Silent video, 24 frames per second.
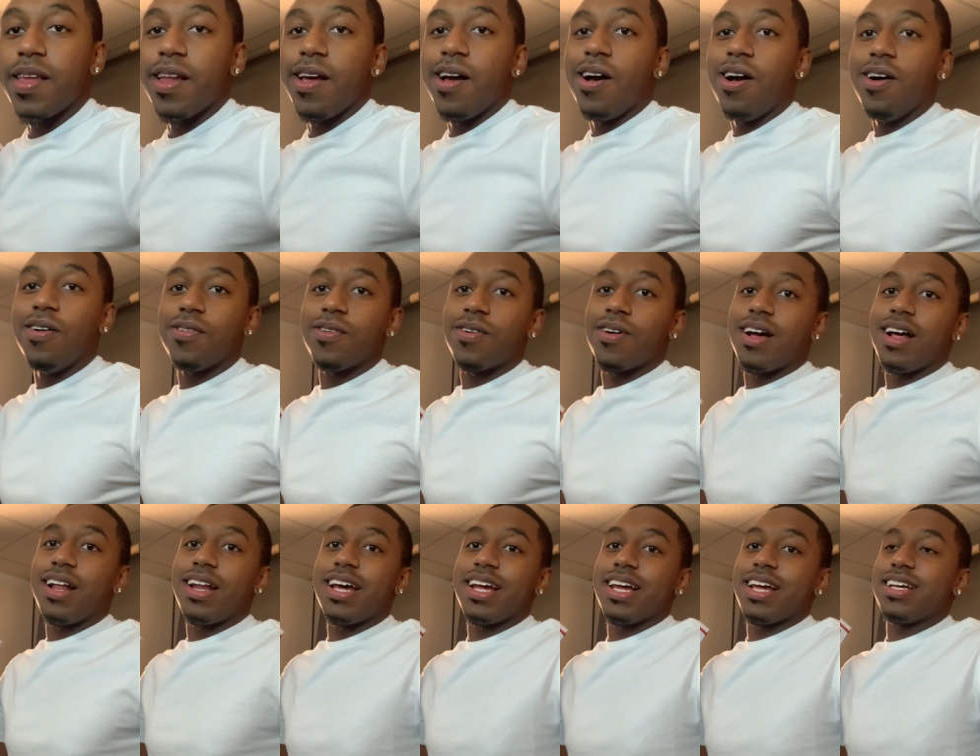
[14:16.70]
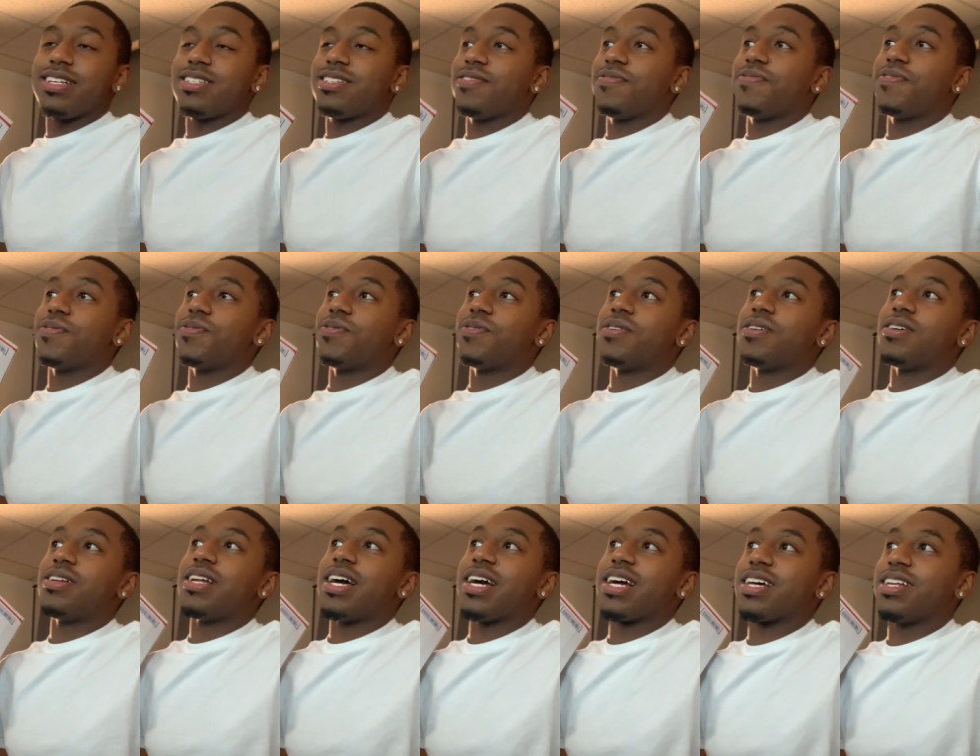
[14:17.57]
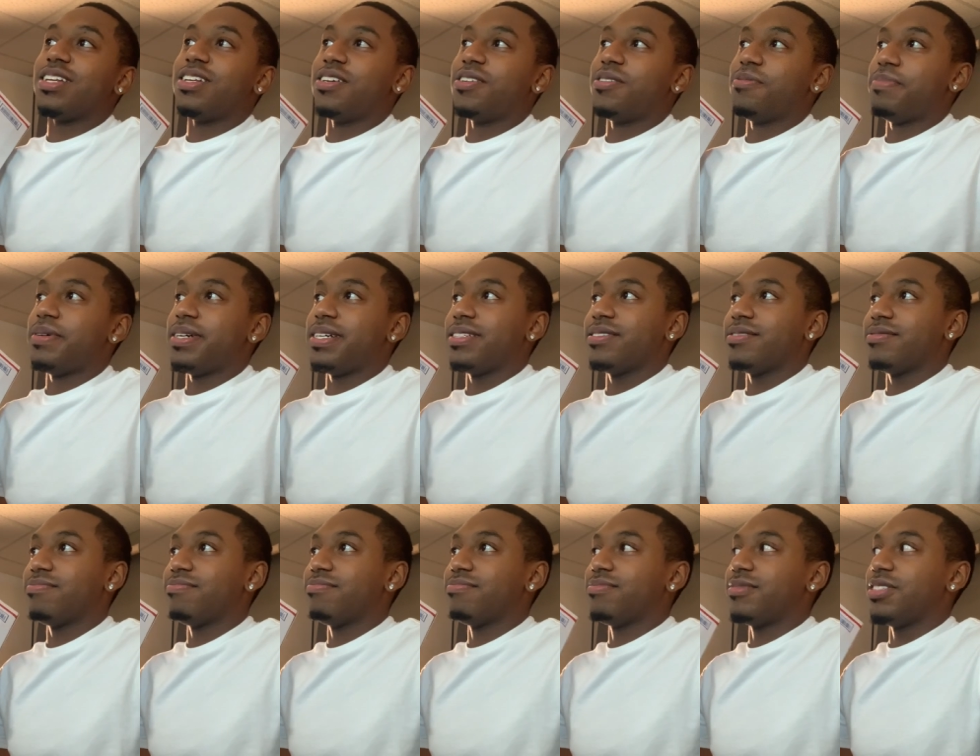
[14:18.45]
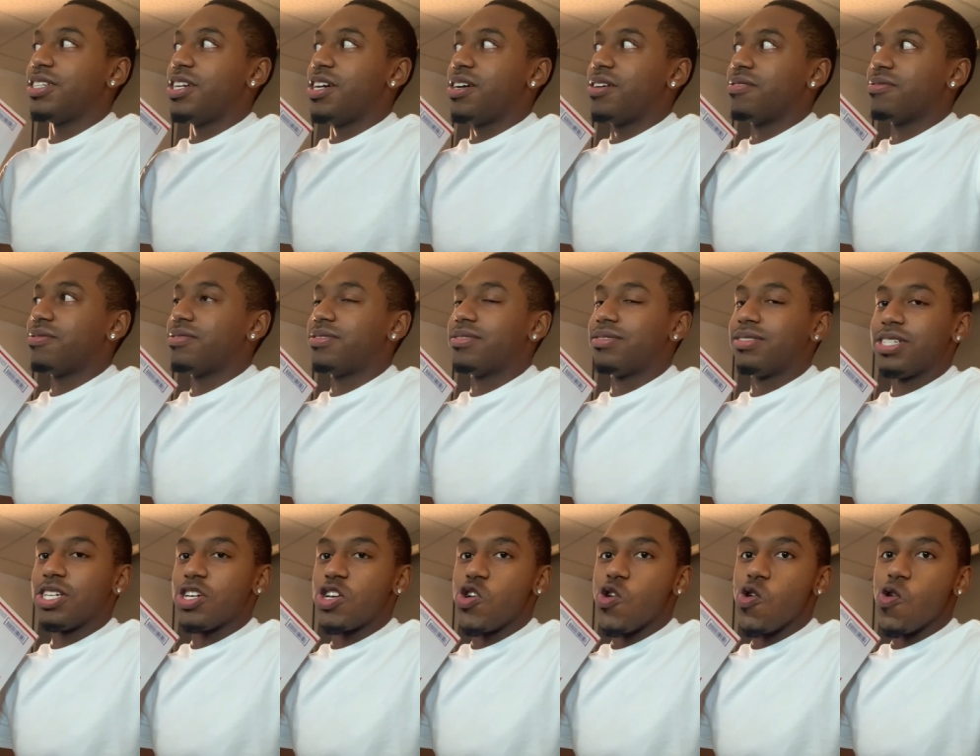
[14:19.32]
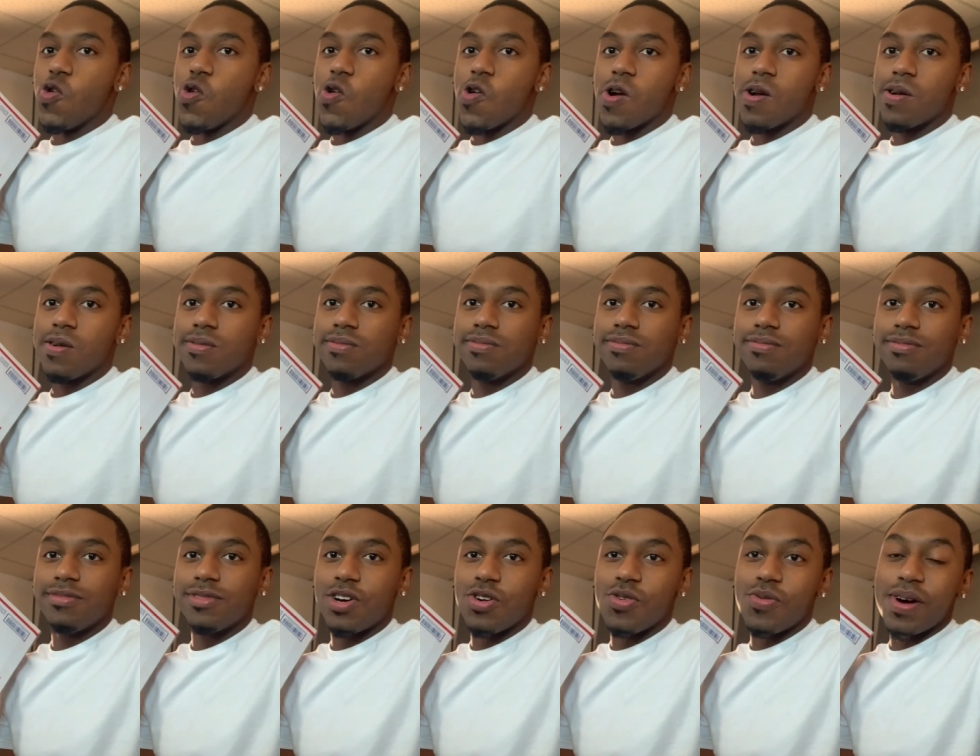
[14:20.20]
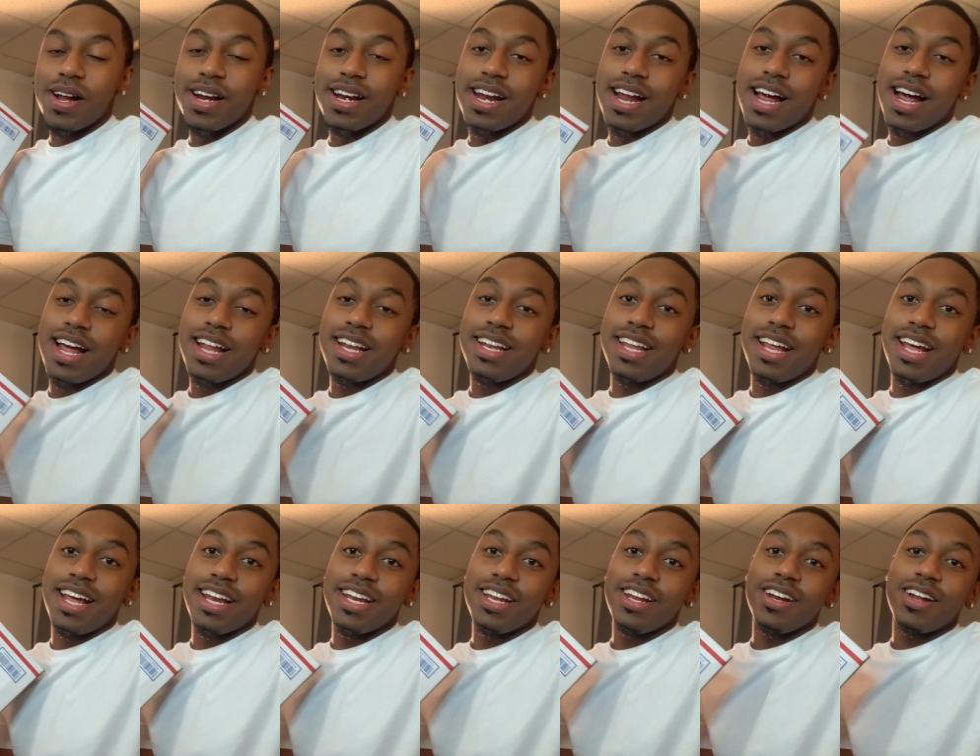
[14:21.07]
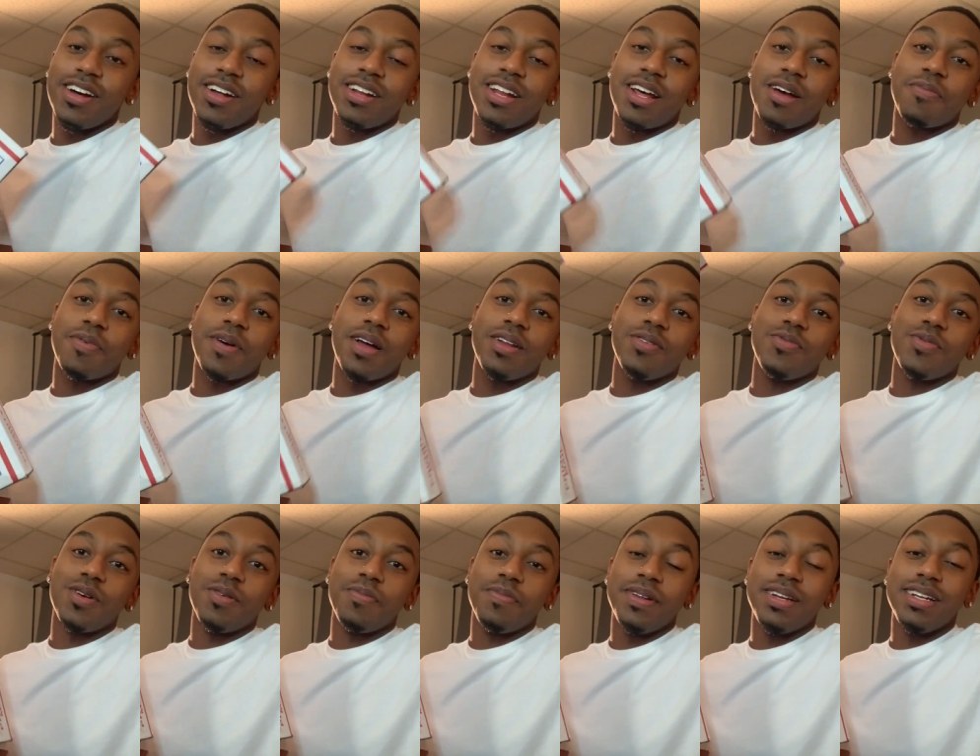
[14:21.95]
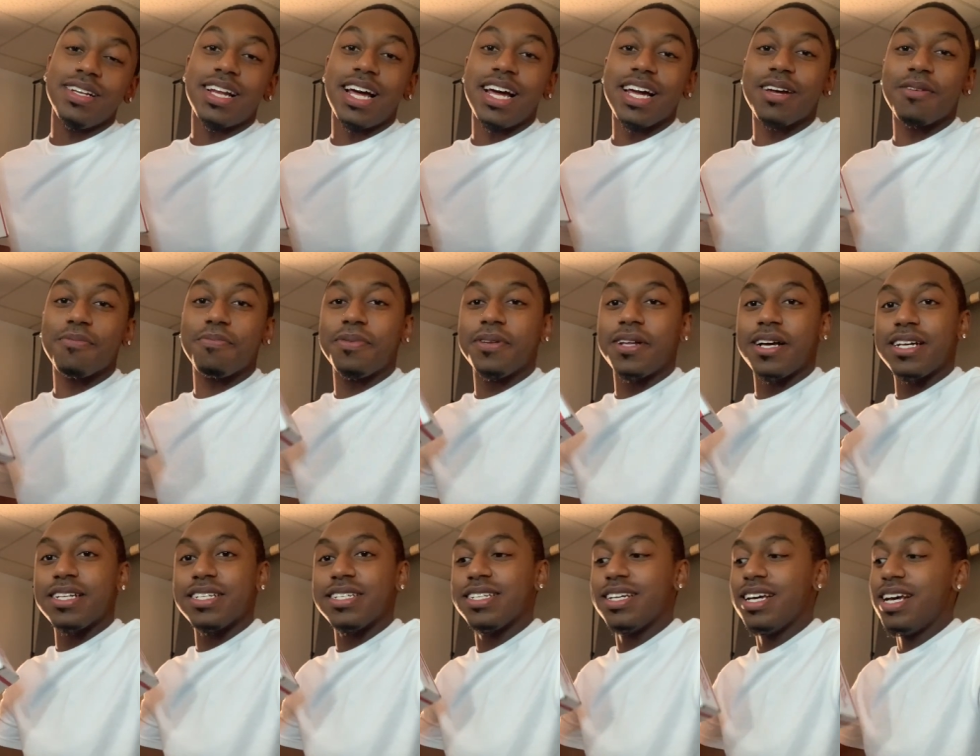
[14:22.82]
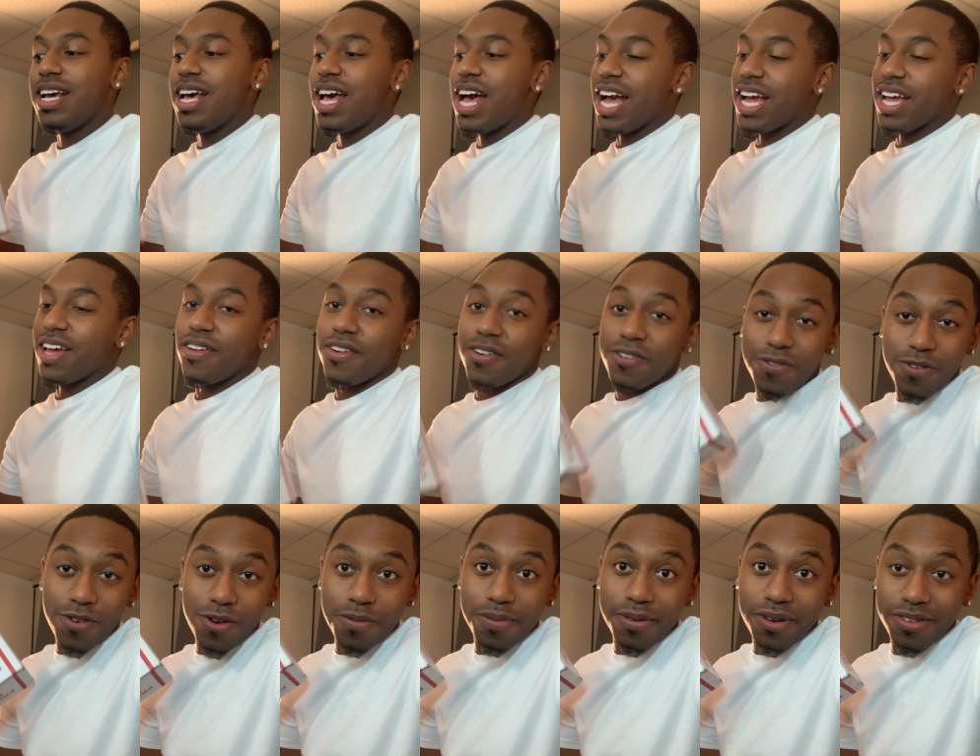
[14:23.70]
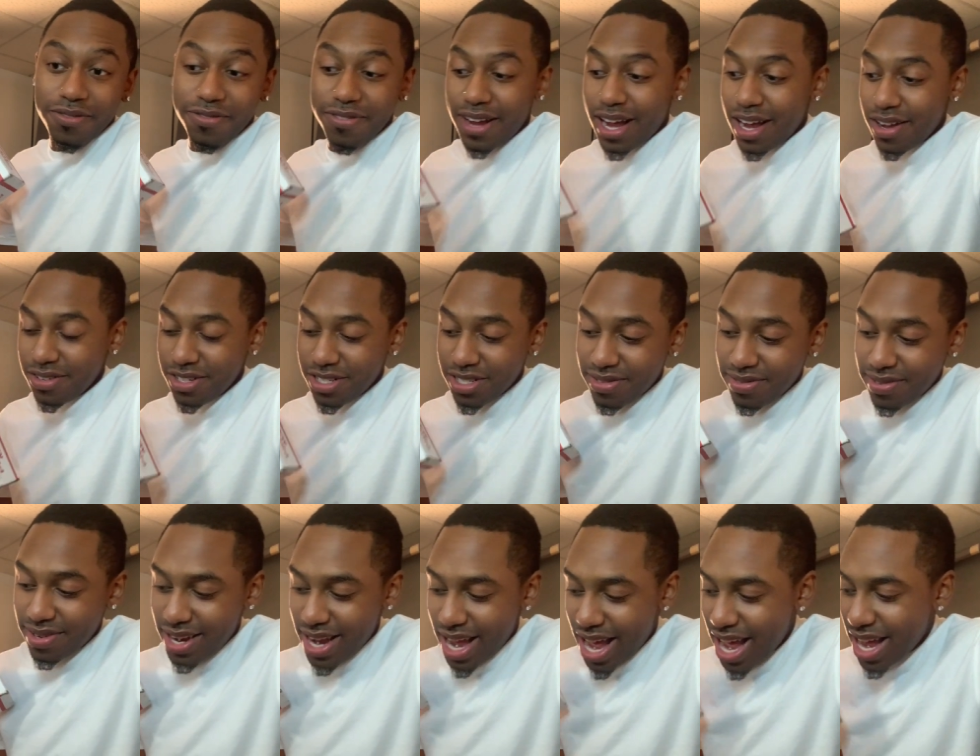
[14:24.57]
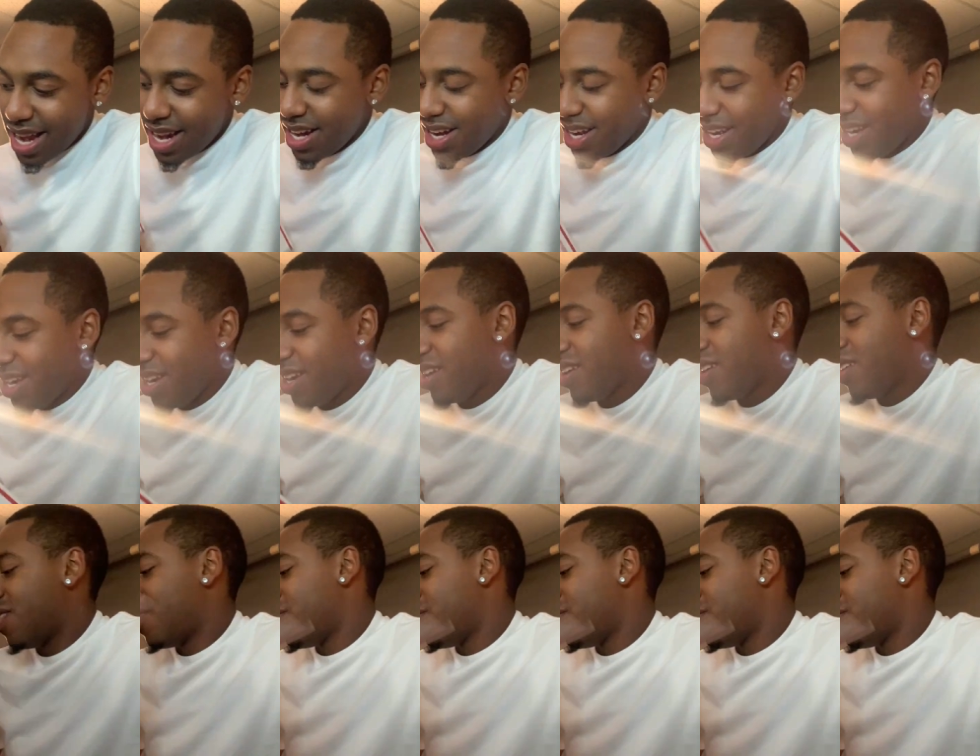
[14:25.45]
Overall, I guess if it were like a little bit, you know, secure or whatnot, then, you know, that probably would have been like a plus. I gave it a 4.5 just for that or